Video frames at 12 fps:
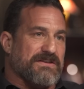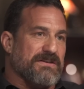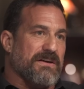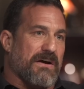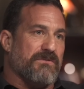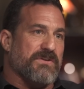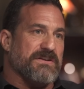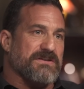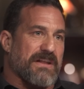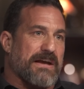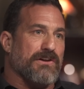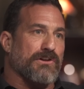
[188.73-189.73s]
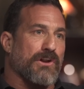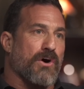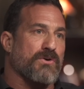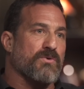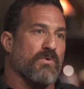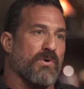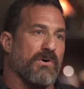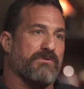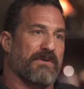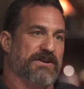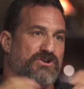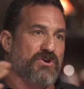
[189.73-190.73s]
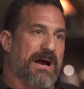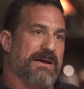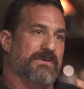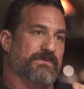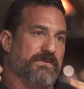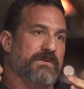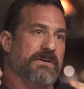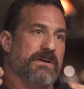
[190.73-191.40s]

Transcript: this, of this like lone wolf and triumph.